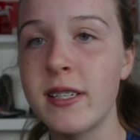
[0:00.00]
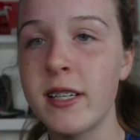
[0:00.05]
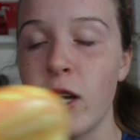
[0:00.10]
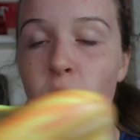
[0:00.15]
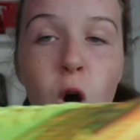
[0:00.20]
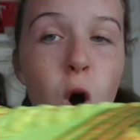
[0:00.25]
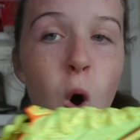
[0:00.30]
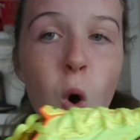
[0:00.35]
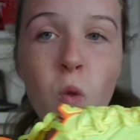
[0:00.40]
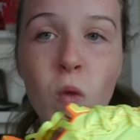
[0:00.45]
all
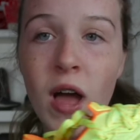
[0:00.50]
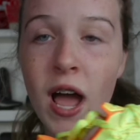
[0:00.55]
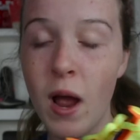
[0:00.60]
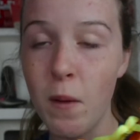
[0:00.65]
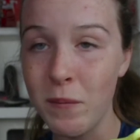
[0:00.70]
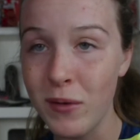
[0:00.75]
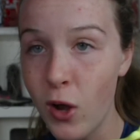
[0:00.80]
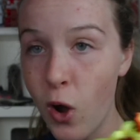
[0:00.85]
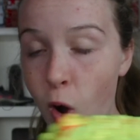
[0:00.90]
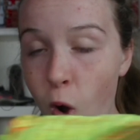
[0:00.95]
that, and we
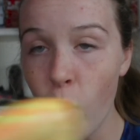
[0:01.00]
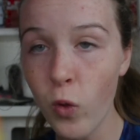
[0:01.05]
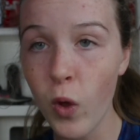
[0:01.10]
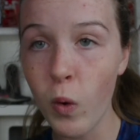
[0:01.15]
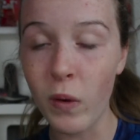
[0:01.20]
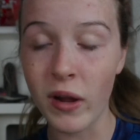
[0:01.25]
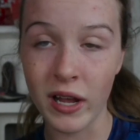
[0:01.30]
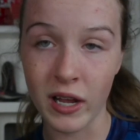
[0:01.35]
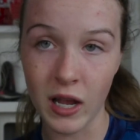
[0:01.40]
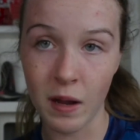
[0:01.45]
all know what can
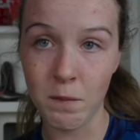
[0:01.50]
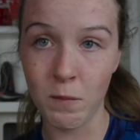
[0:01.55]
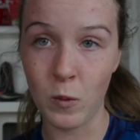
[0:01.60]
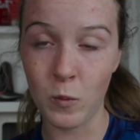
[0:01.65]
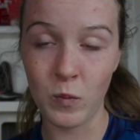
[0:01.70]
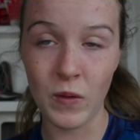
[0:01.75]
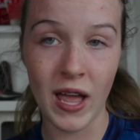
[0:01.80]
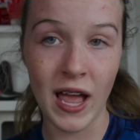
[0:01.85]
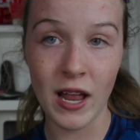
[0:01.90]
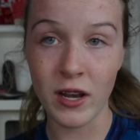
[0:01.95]
come from
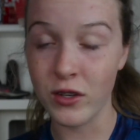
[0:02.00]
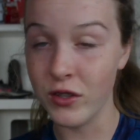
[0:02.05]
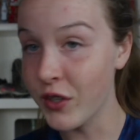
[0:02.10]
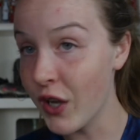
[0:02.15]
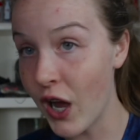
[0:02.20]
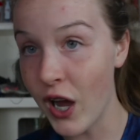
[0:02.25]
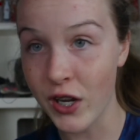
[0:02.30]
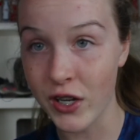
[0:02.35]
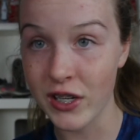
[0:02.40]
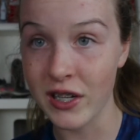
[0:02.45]
that, not
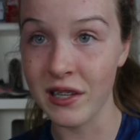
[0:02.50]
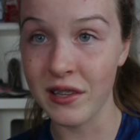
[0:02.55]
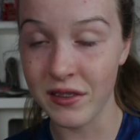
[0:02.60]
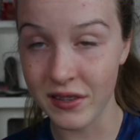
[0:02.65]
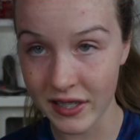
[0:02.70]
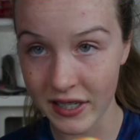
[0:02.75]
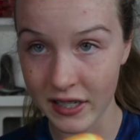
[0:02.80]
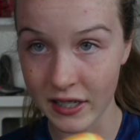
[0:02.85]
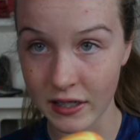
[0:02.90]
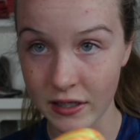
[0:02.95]
good
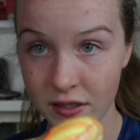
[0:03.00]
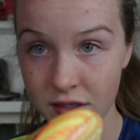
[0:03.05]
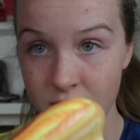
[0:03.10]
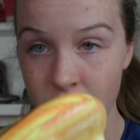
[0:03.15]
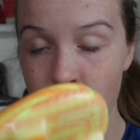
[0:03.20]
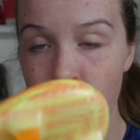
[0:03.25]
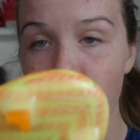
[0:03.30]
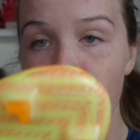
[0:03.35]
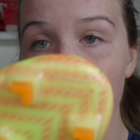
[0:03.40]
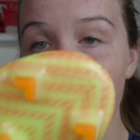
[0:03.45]
things.
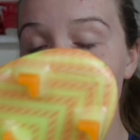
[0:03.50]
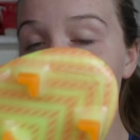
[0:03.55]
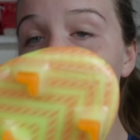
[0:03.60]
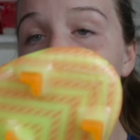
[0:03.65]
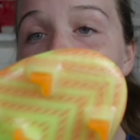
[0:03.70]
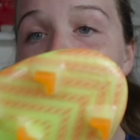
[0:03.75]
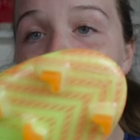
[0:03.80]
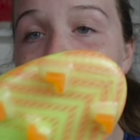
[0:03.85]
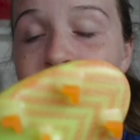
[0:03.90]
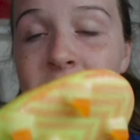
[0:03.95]
You don't want to
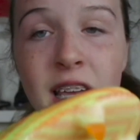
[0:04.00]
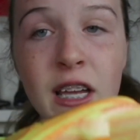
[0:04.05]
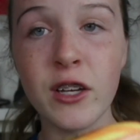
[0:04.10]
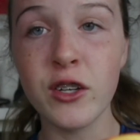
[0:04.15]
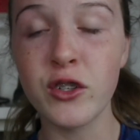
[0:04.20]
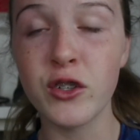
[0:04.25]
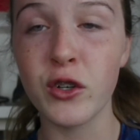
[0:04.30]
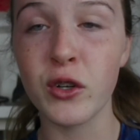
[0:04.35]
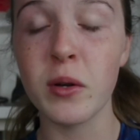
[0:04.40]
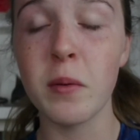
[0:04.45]
get injured
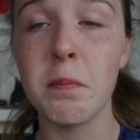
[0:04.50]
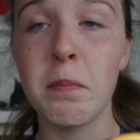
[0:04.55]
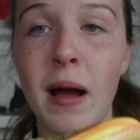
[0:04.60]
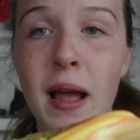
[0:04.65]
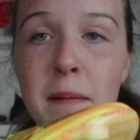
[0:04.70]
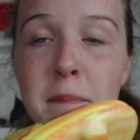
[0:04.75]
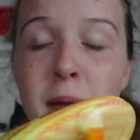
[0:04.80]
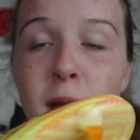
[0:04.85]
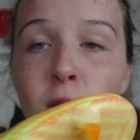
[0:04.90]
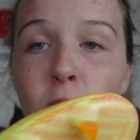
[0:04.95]
by a
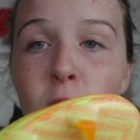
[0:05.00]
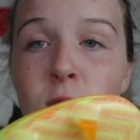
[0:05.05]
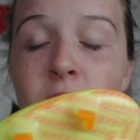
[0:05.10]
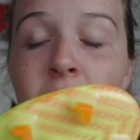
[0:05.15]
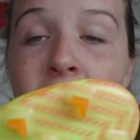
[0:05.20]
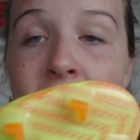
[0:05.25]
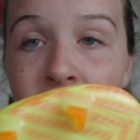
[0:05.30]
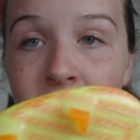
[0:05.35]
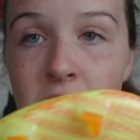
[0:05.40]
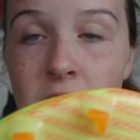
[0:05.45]
pair of
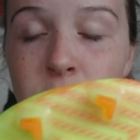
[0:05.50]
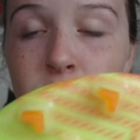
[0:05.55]
high-level